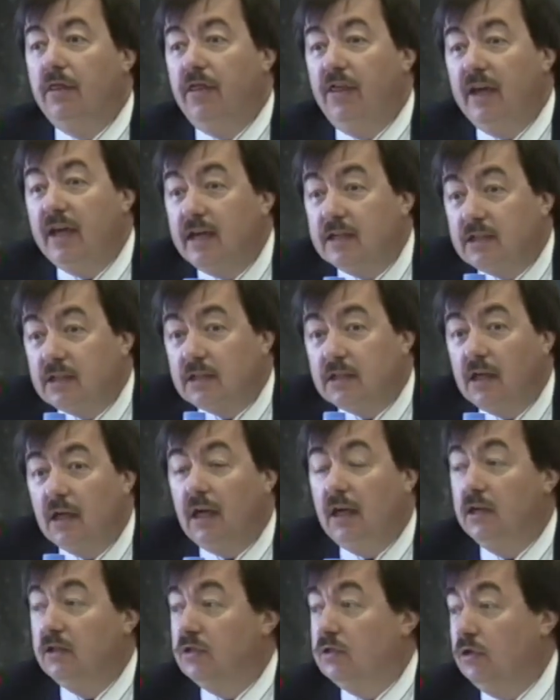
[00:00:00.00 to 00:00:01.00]

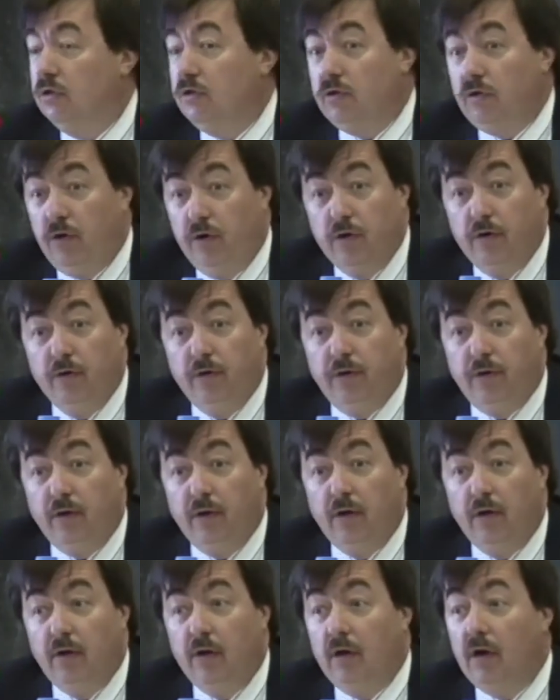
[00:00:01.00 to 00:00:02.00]
This is the truth
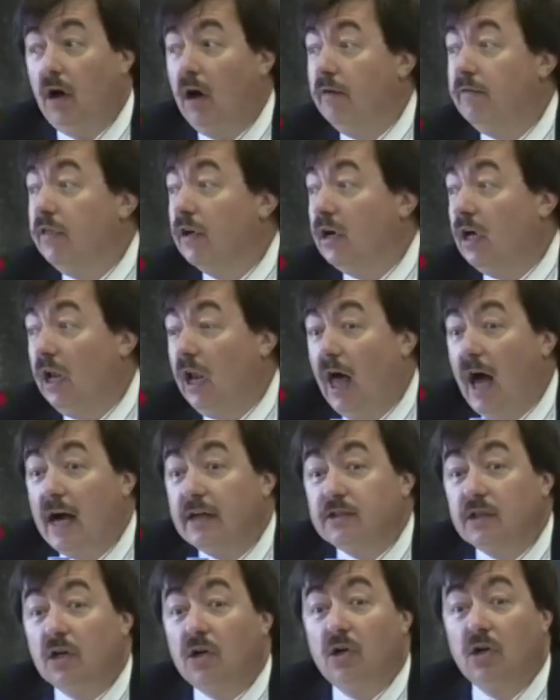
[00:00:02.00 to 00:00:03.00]
of the
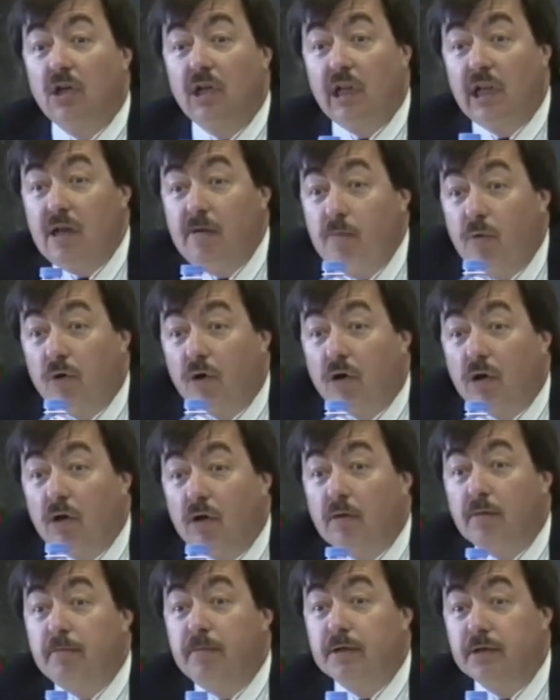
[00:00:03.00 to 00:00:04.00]
classical
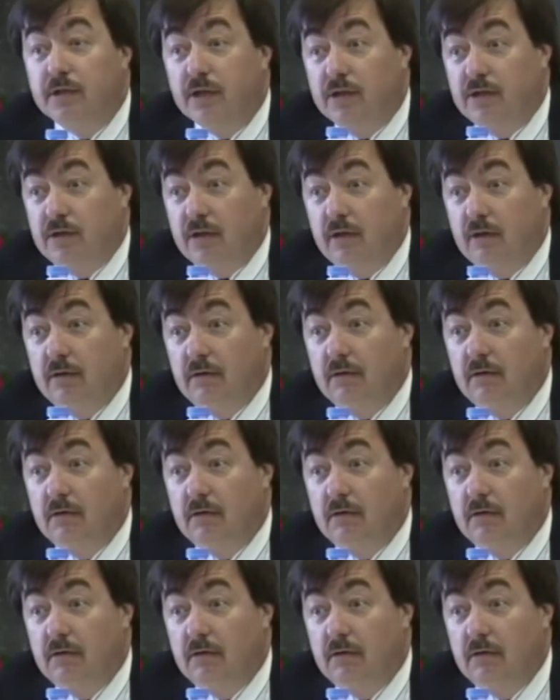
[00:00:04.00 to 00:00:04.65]
liberal position.